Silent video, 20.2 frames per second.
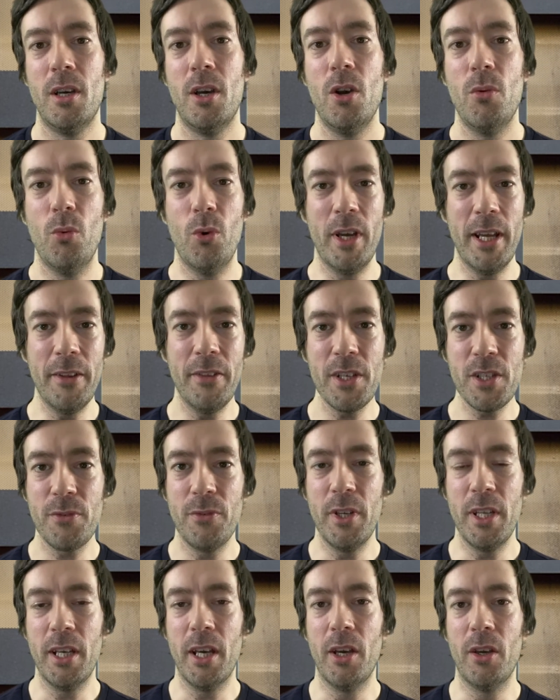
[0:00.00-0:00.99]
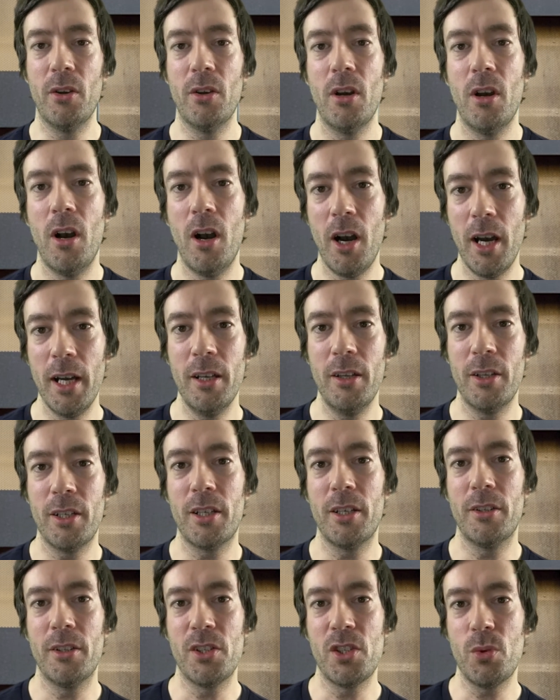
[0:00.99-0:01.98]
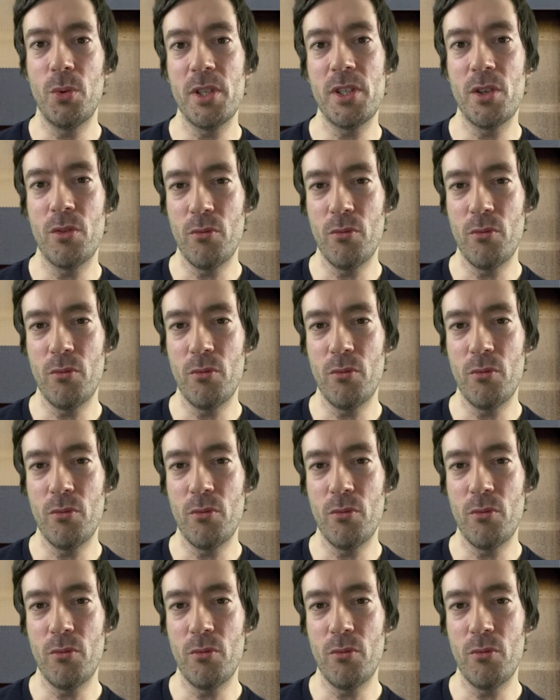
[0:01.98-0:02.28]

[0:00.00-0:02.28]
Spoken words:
Well, in this video, I look at the Twitter